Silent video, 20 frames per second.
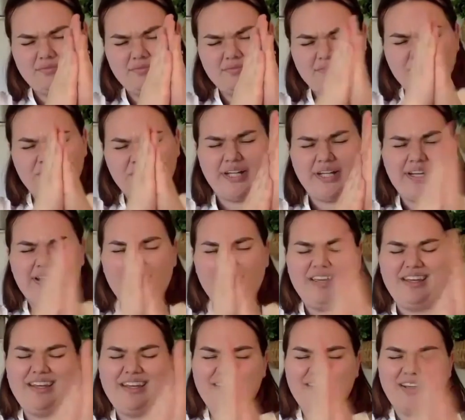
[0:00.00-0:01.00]
creating
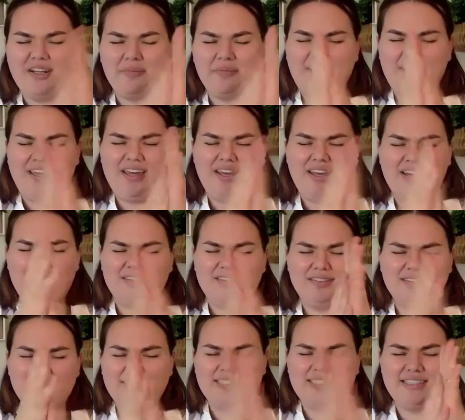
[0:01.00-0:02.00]
heat in my
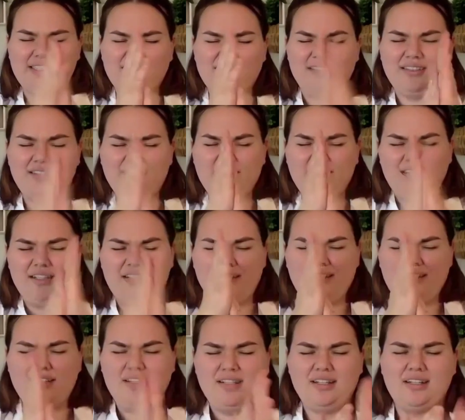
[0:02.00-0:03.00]
hands
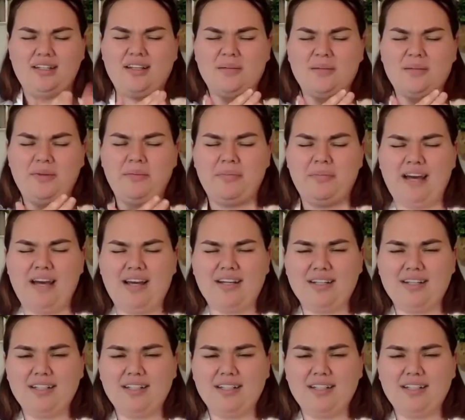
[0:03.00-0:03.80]
and coming back.